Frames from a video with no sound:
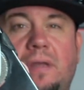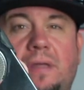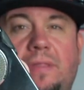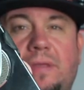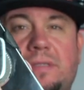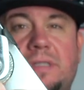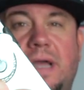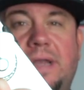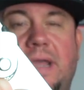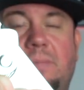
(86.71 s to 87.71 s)
the
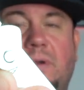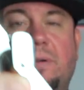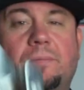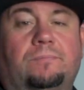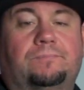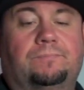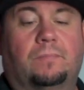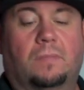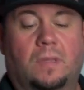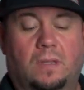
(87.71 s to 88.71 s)
slide hammer.
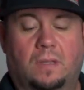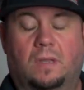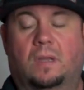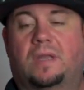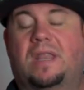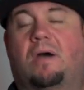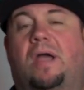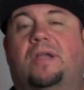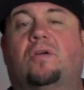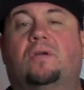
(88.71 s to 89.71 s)
Now
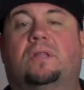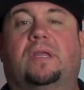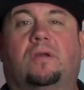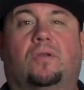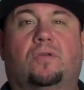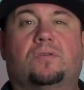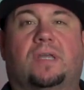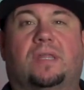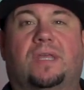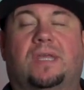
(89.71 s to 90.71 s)
I currently are
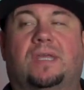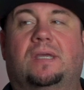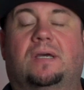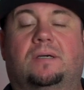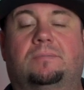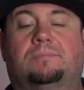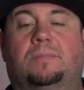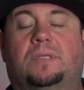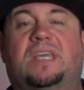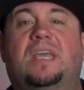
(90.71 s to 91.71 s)
using the
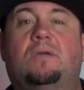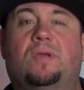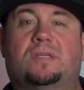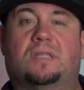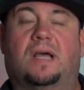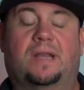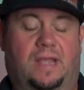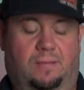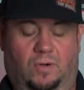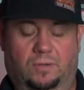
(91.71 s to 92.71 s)
Kiwi slide
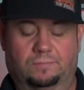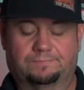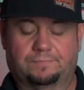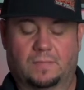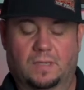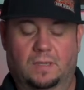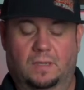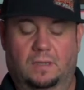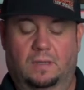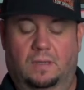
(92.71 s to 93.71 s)
hammer,
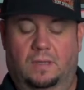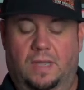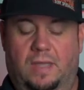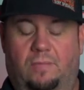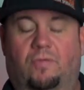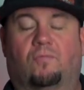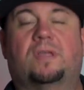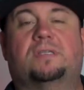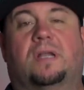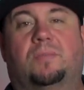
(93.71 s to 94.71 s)
and the
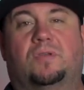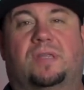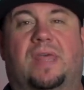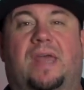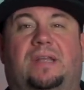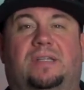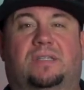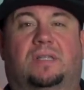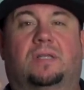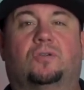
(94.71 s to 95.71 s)
reason I'm using that, it
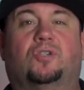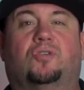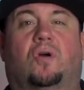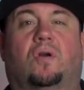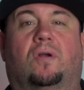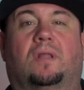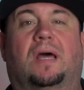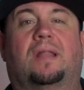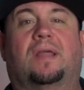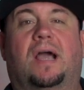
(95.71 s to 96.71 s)
is a little stronger. A
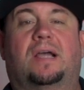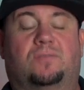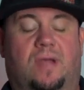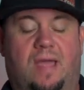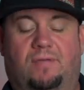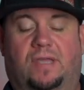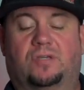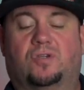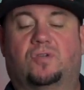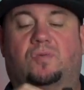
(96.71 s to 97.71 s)
lot of the guys were having
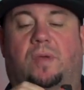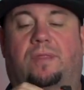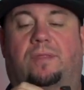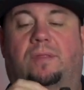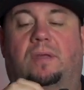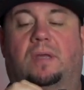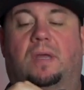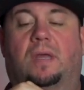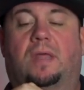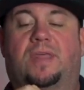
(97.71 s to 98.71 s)
issues with
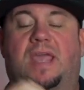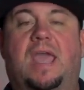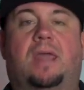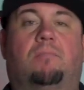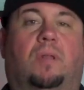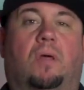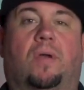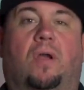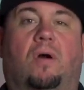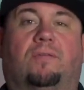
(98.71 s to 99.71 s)
the end
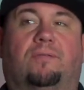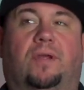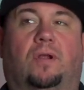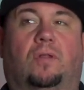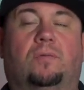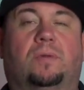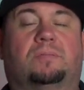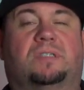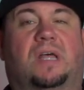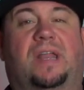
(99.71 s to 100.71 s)
blowing off of their
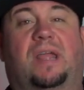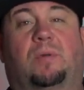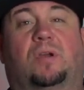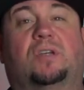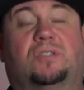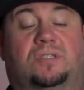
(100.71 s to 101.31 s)
aluminum slide hammer because